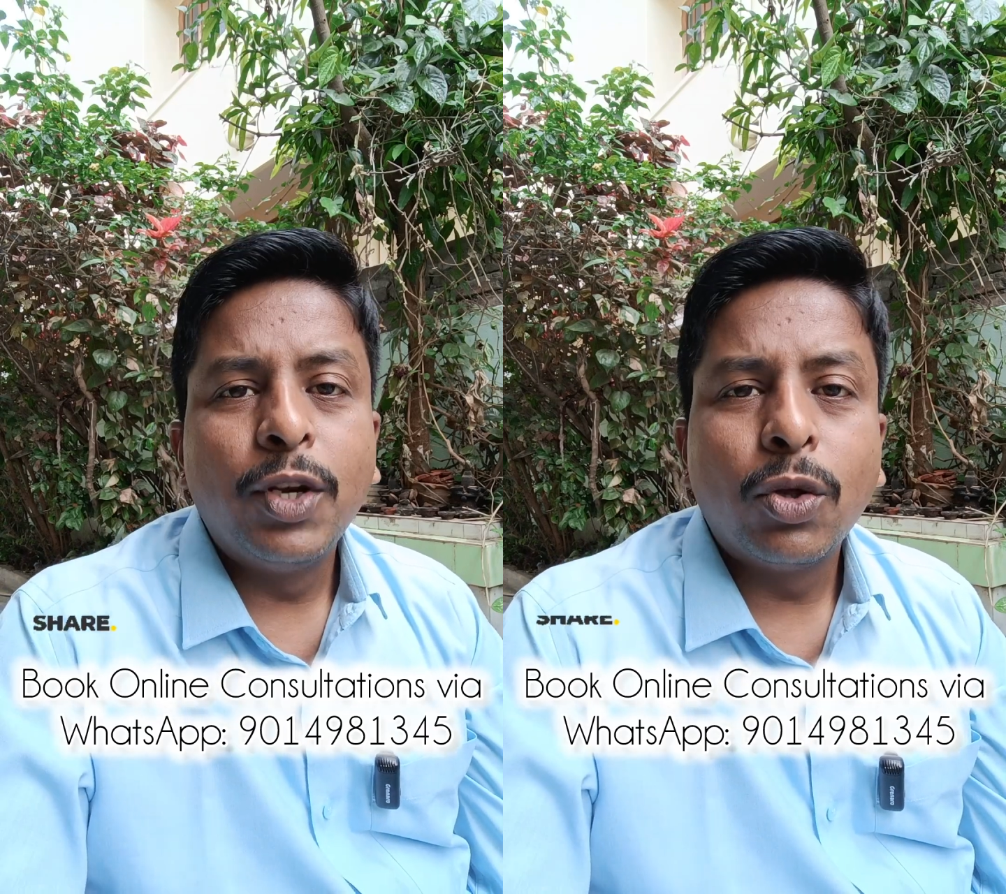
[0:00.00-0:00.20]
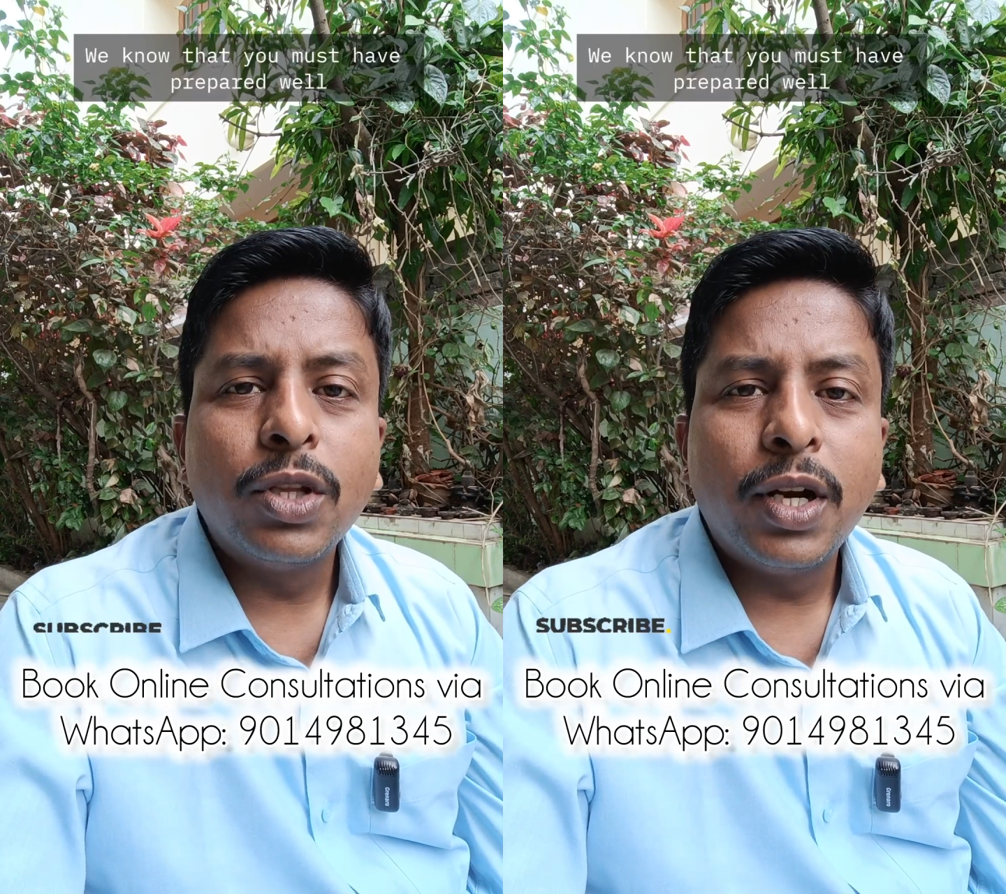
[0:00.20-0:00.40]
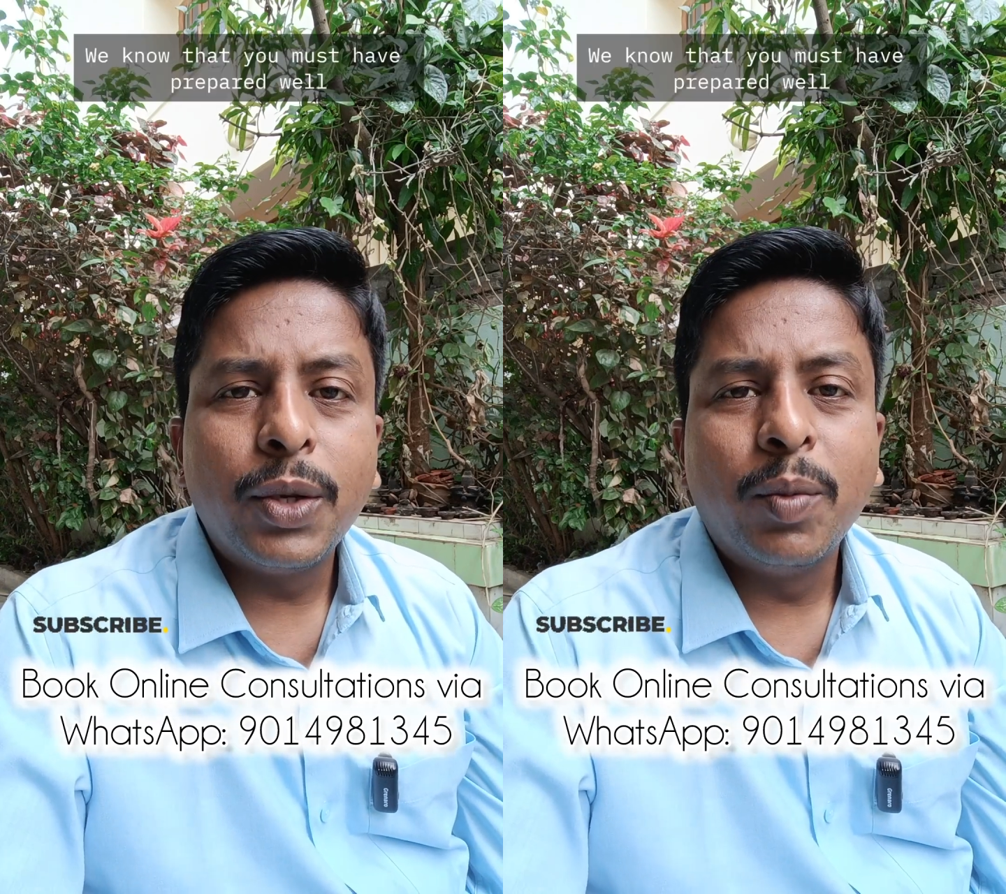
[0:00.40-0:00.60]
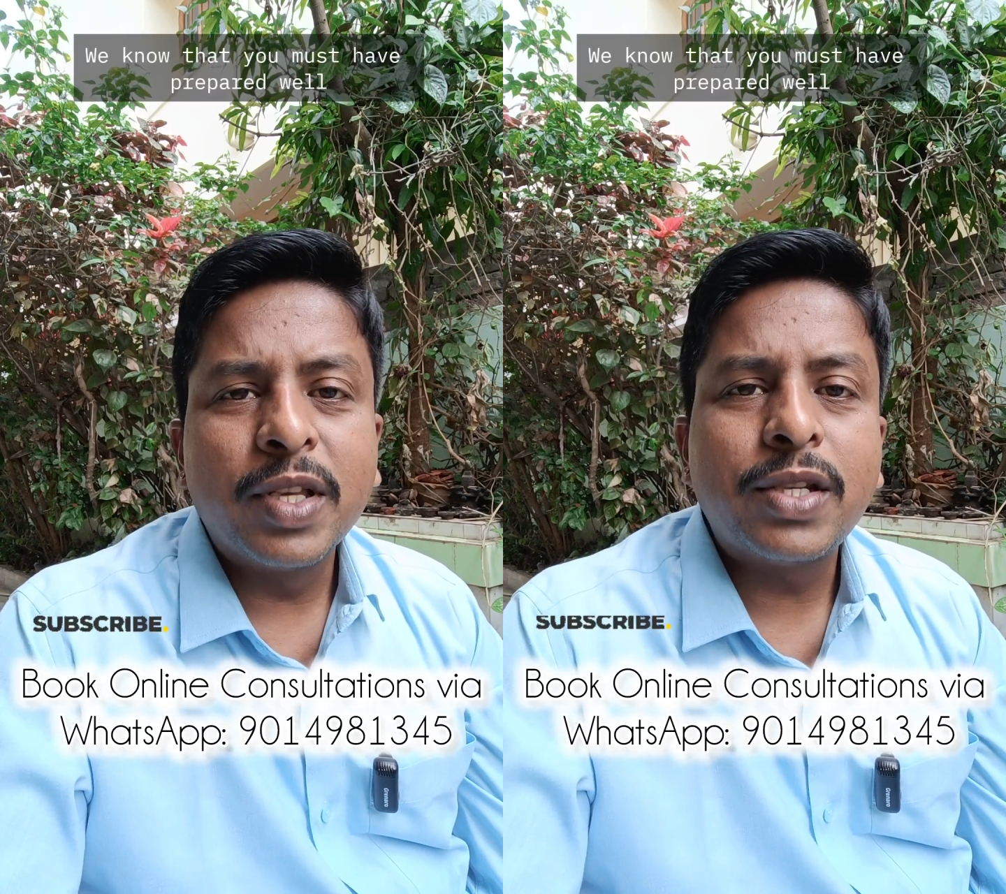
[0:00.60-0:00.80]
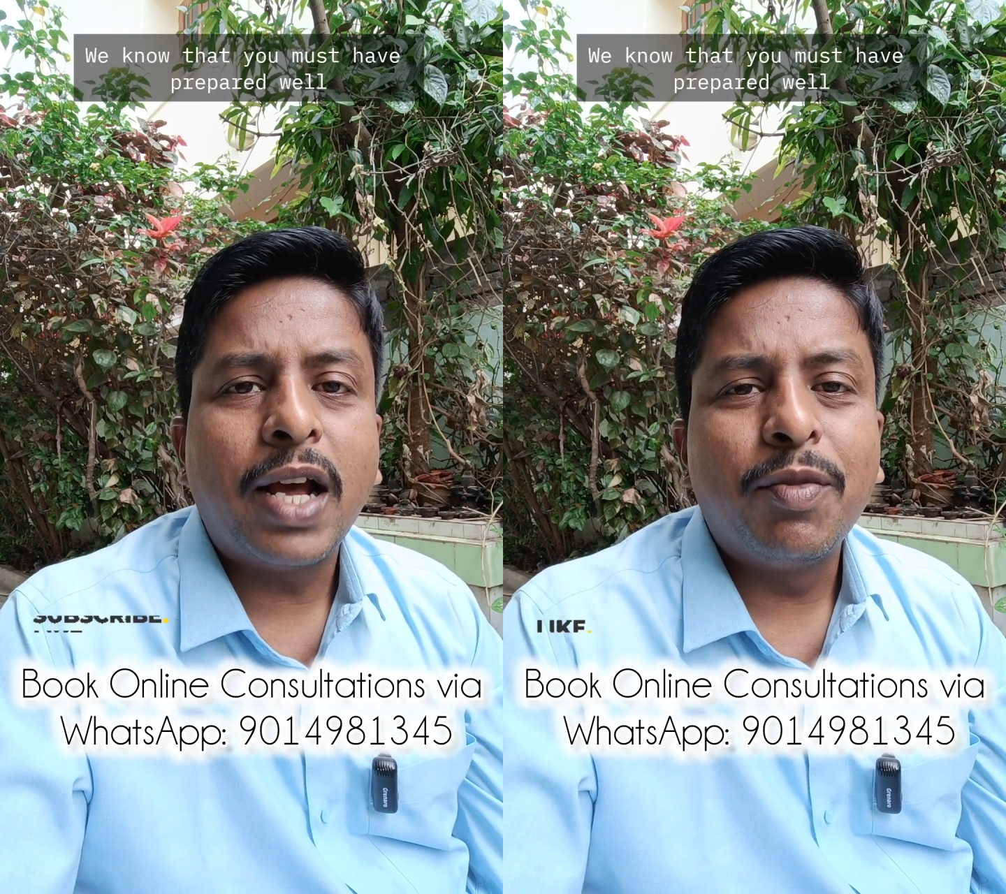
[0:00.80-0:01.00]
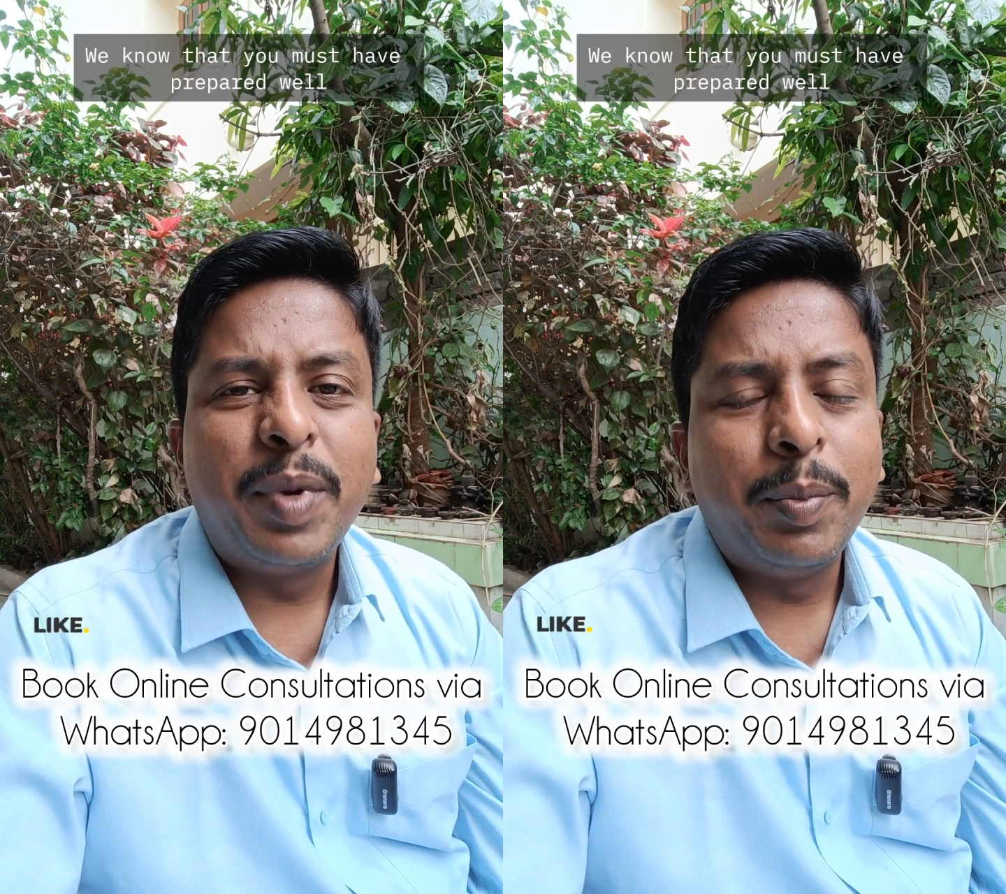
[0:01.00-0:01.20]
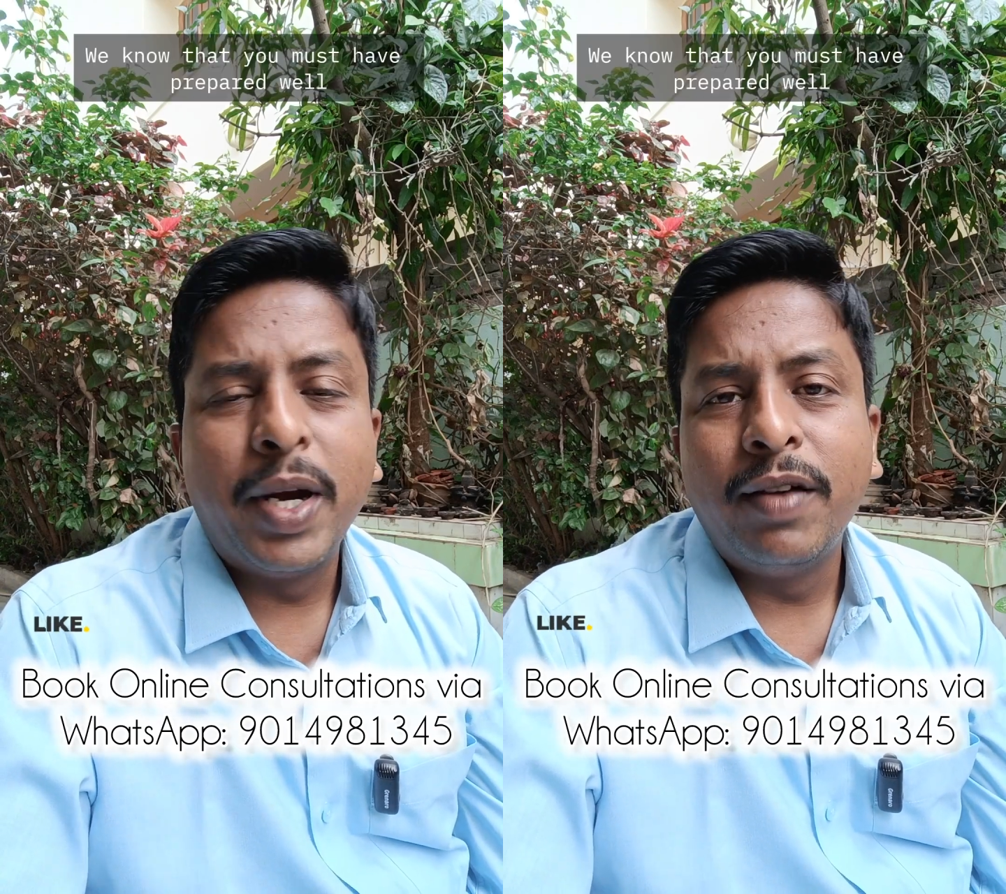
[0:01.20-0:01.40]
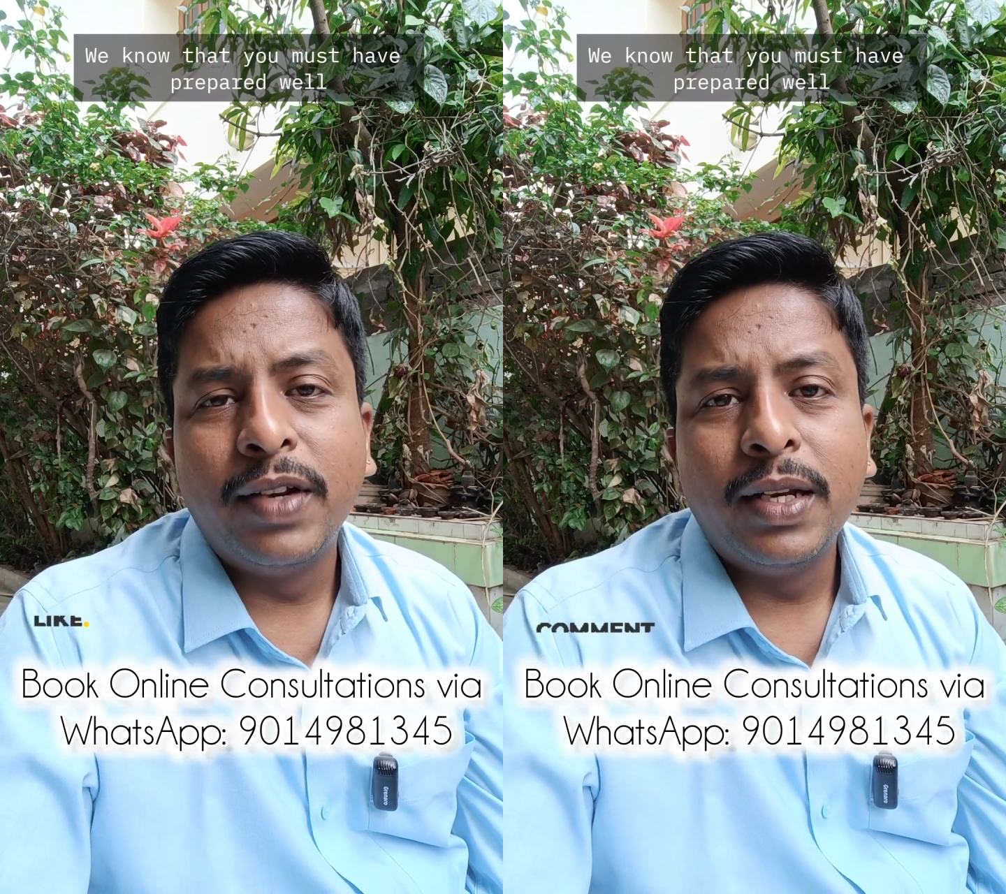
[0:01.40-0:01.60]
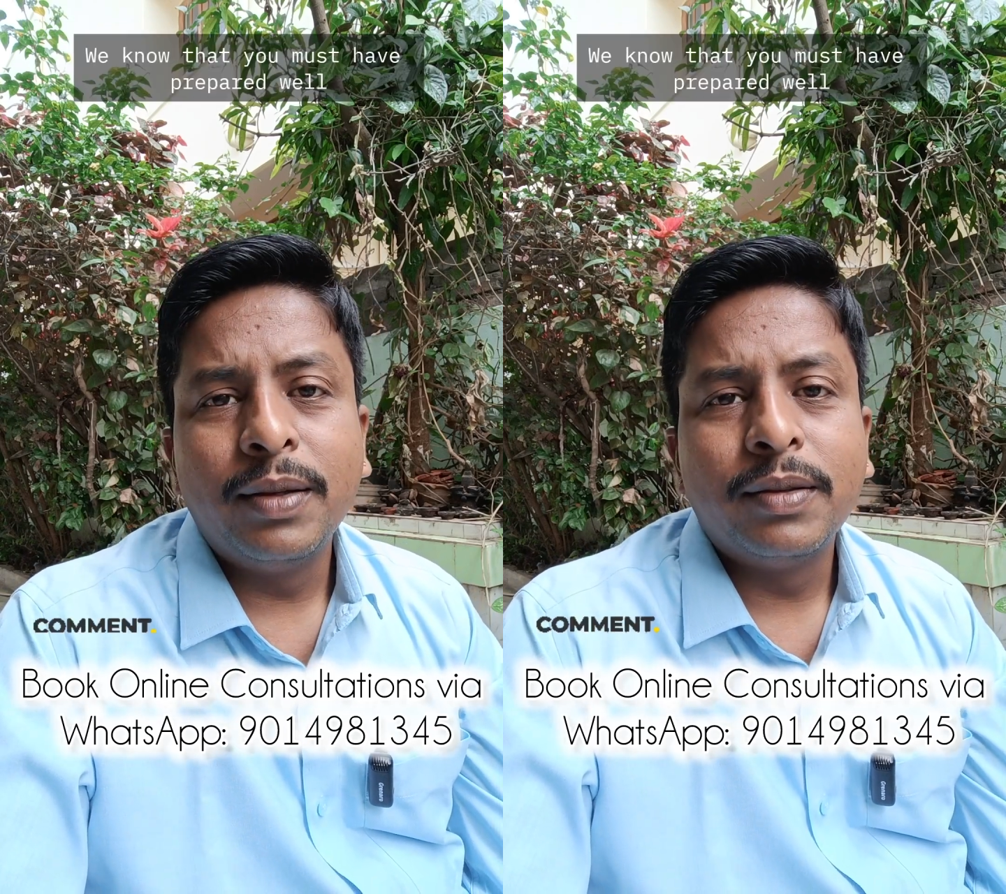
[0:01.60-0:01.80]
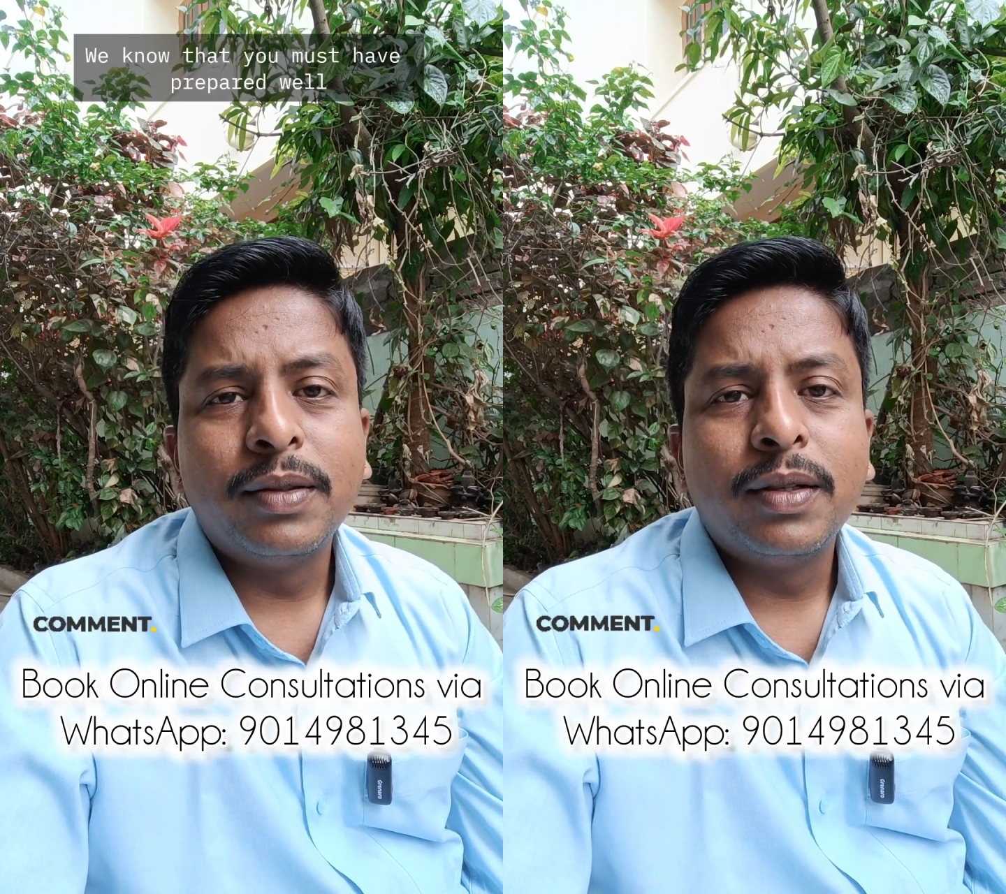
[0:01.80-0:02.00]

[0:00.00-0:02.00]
We know that you must have prepared well.